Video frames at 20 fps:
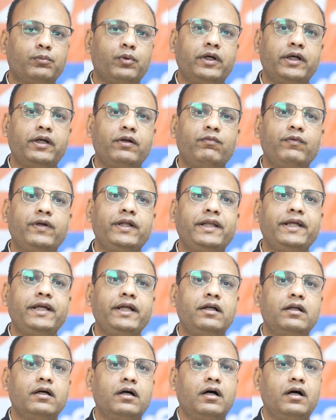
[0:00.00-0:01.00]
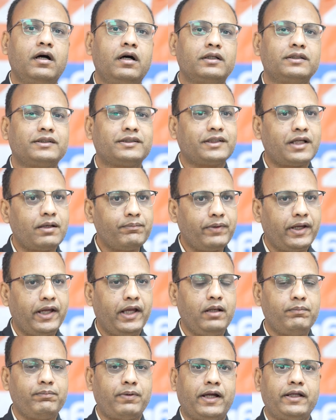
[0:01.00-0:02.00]
point, we need some
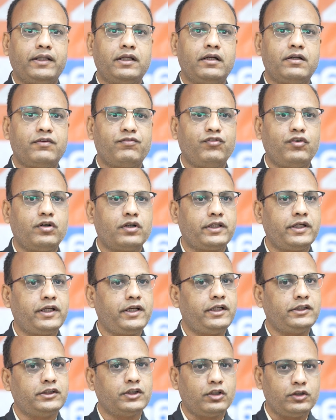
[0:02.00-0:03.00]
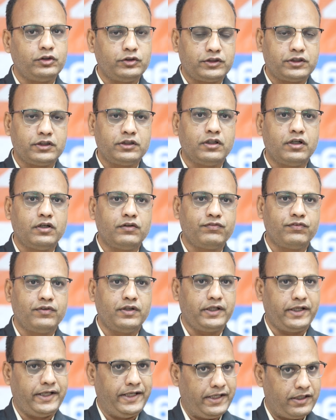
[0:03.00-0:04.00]
help either for the resolution of
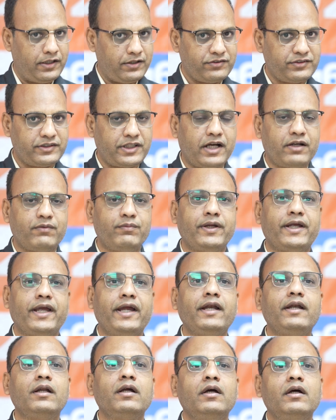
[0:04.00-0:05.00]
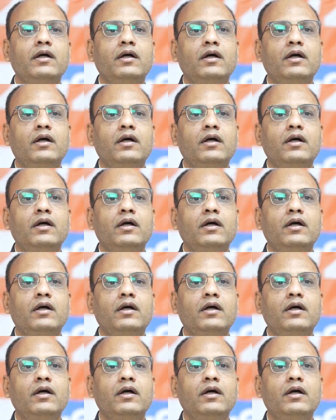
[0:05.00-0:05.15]
errors that we get